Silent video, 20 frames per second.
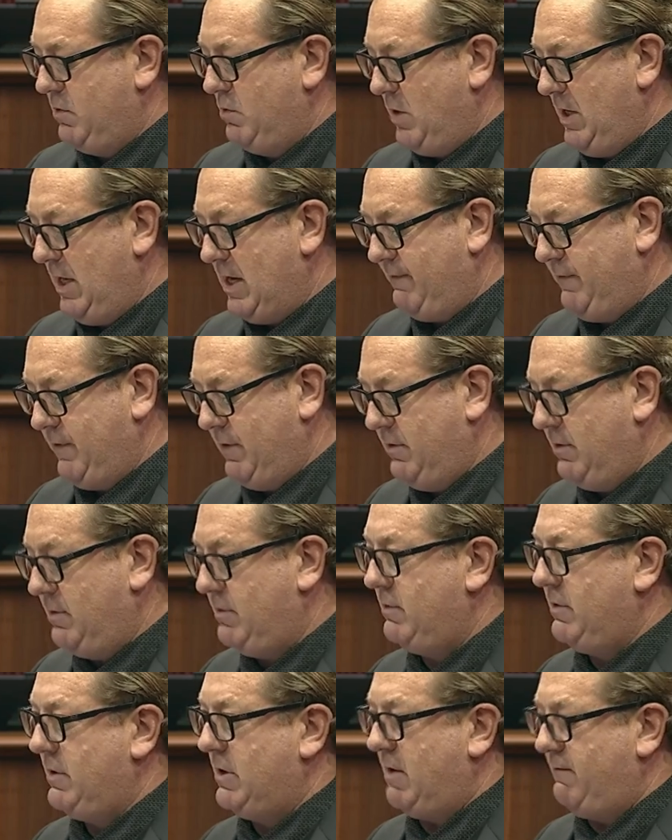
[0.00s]
We love you.
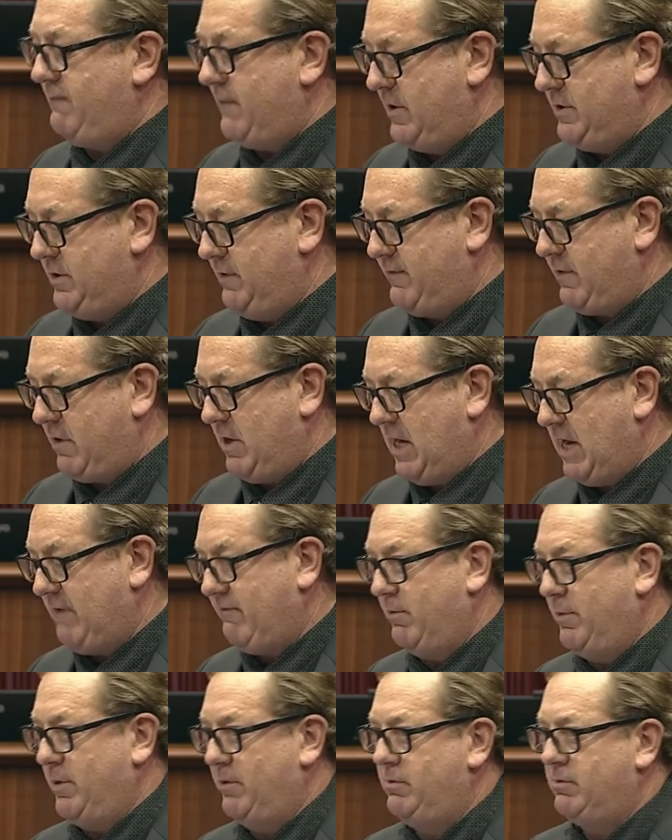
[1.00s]
I find you very
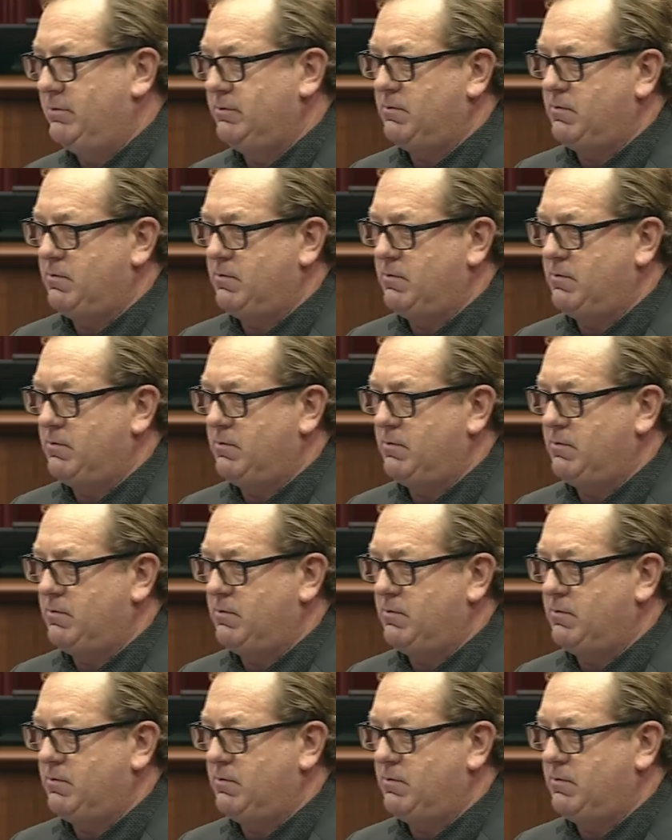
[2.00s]
lovable.